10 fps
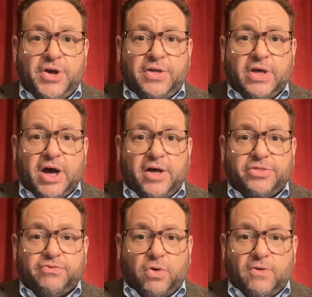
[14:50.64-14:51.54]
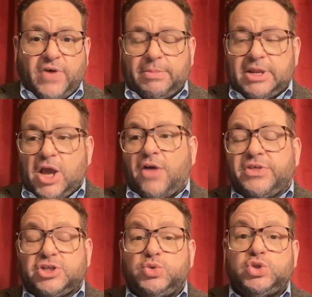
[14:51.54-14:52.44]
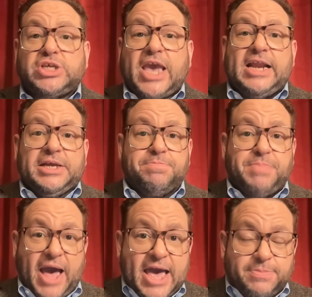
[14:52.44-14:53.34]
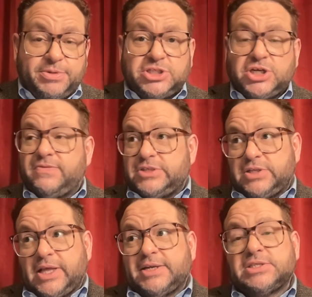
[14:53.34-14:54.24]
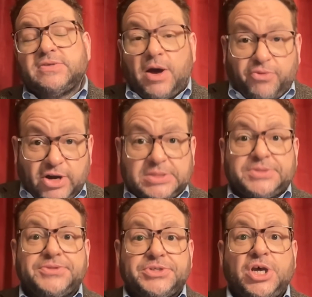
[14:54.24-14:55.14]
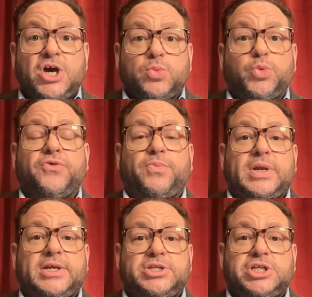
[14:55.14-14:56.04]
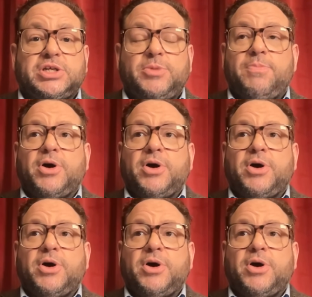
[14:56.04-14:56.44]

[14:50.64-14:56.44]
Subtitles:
the royal family. I think to scale it back, but to have still had a presence would have been legitimate.